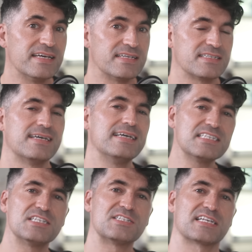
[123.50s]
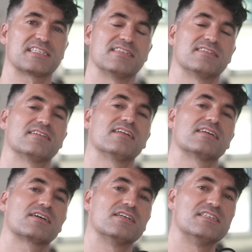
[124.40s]
it, he suggested that at
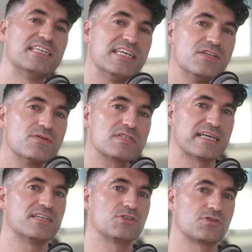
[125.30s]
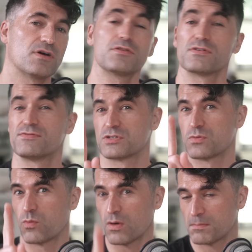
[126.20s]
a continuous annual growth of just
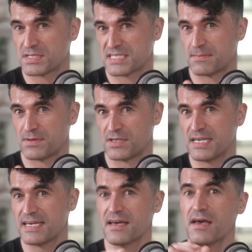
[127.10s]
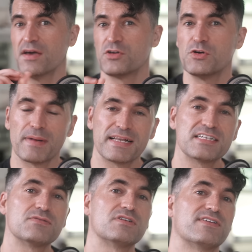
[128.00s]
1% per year,
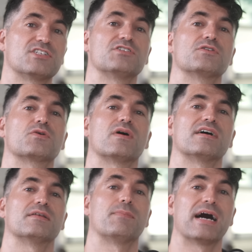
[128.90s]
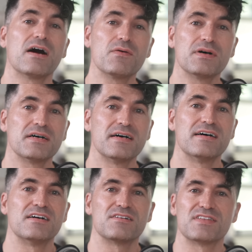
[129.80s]
humanity would eventually require the power
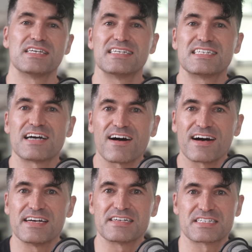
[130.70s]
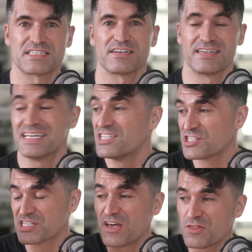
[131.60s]
of the entire sun in
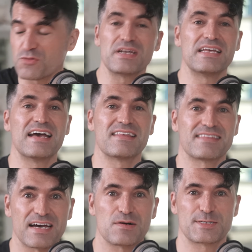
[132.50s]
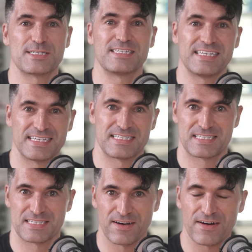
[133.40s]
just 3,000 years'
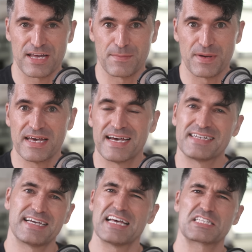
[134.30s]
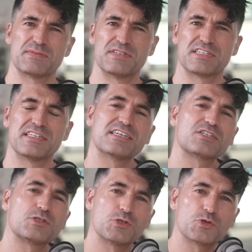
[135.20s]
time, a testament to the
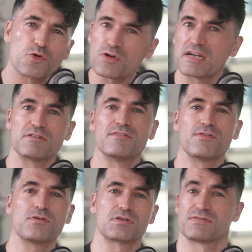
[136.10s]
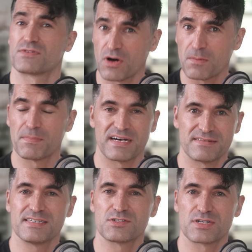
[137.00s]
extraordinary force of
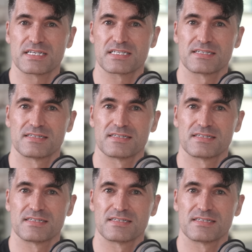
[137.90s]
compound interest.